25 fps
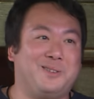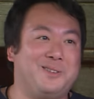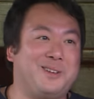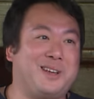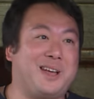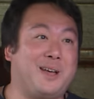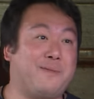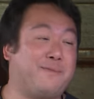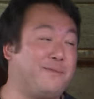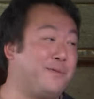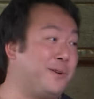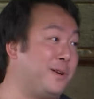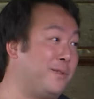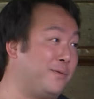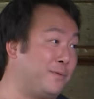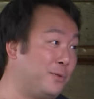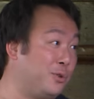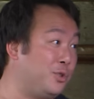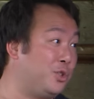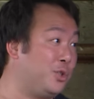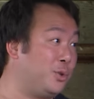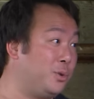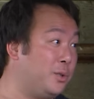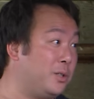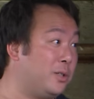have fun for
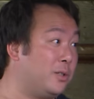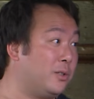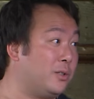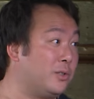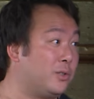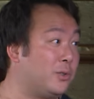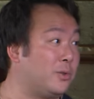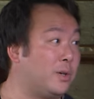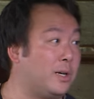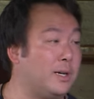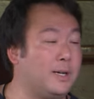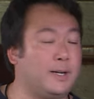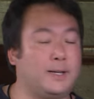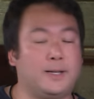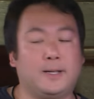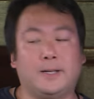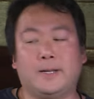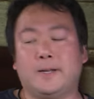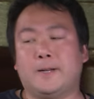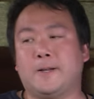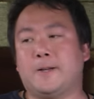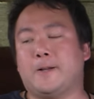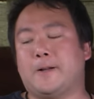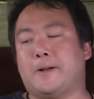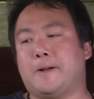2 years, right?
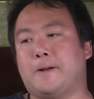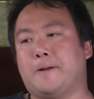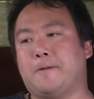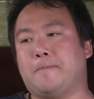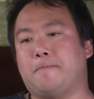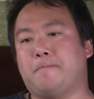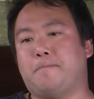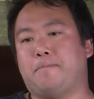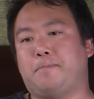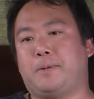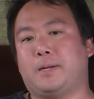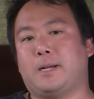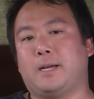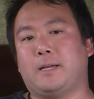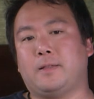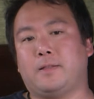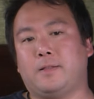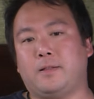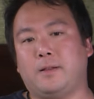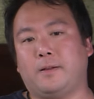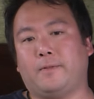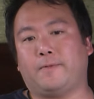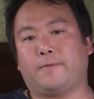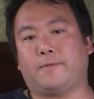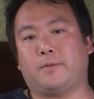But I
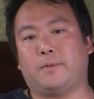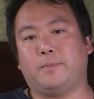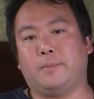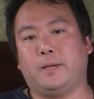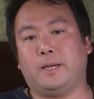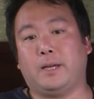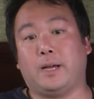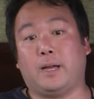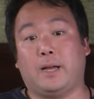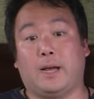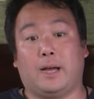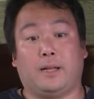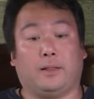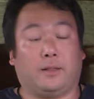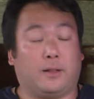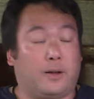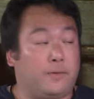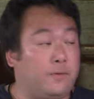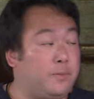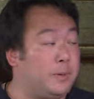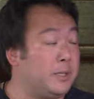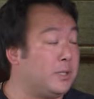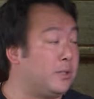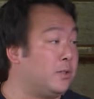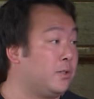think for me, I
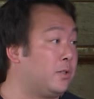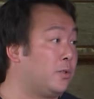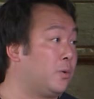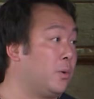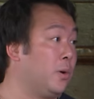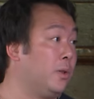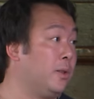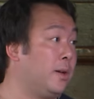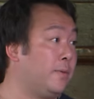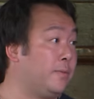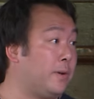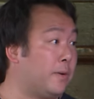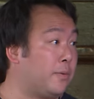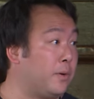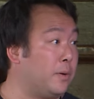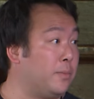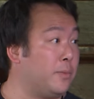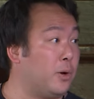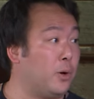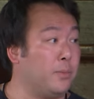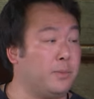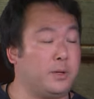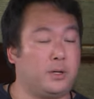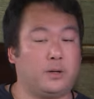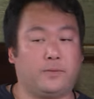loved business school. I loved every
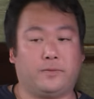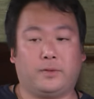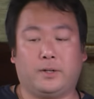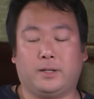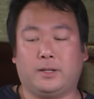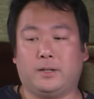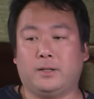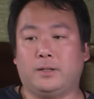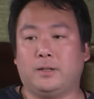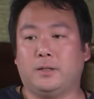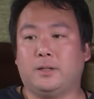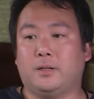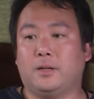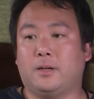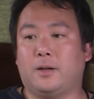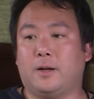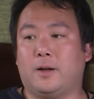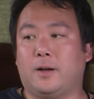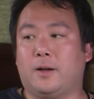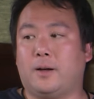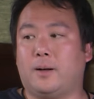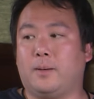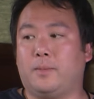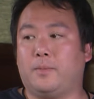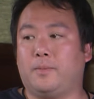moment of it.
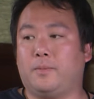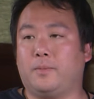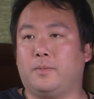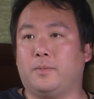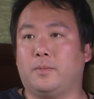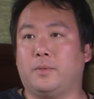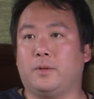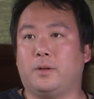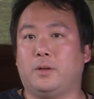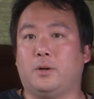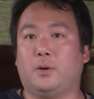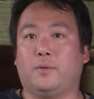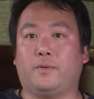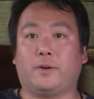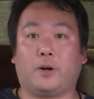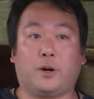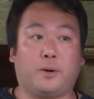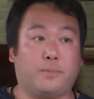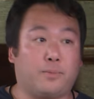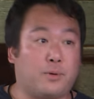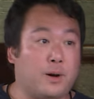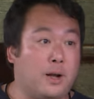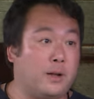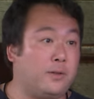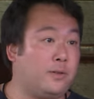You know, very
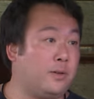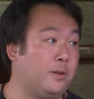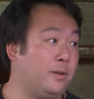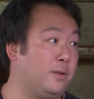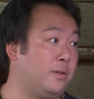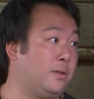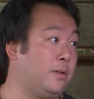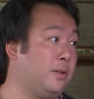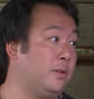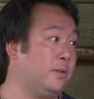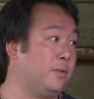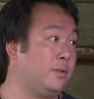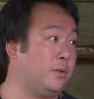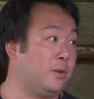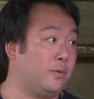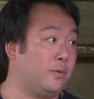proud to